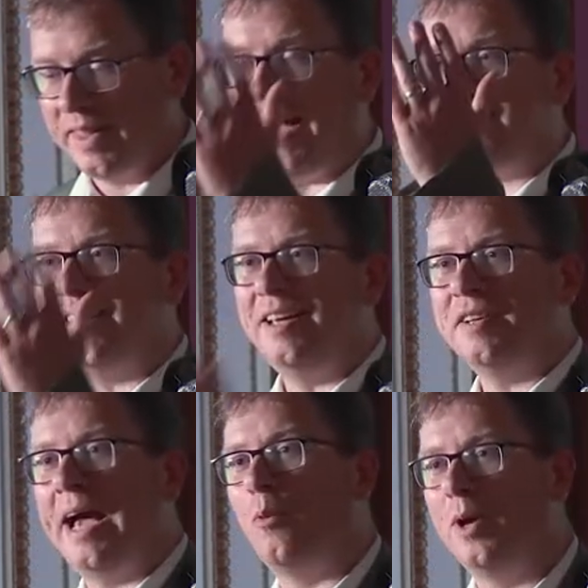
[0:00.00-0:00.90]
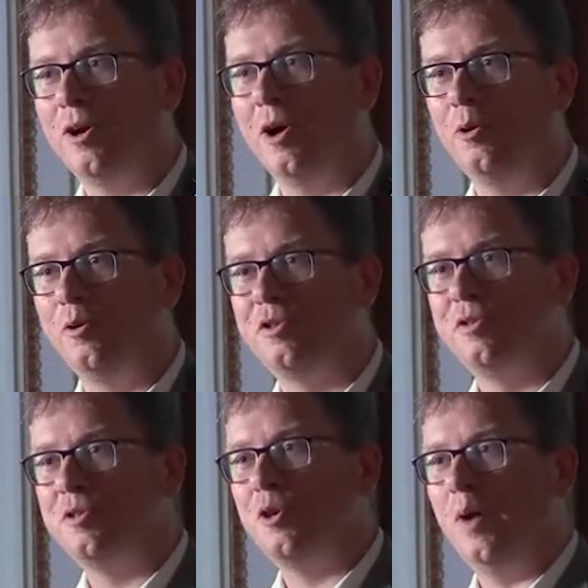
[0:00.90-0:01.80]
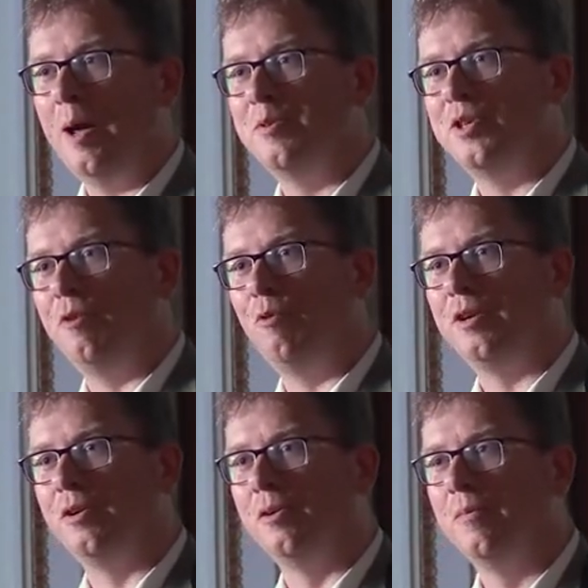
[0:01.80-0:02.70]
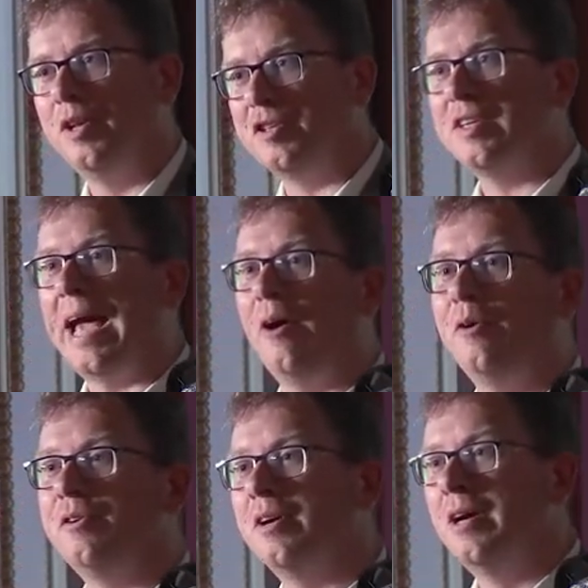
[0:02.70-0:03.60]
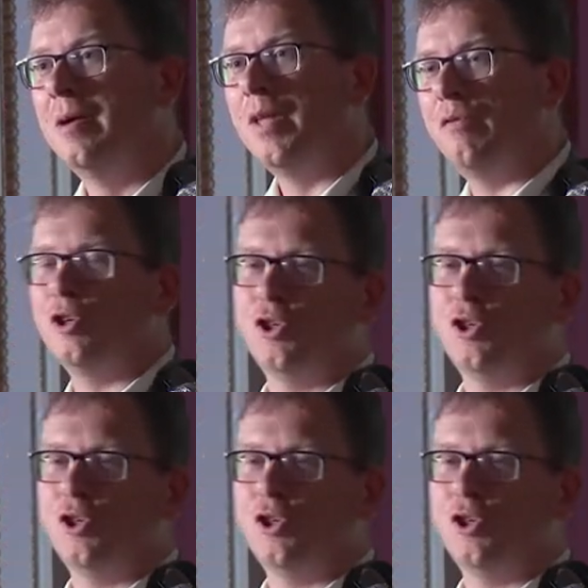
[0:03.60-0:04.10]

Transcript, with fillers: That is how we close 2MT Writtle. The sound of a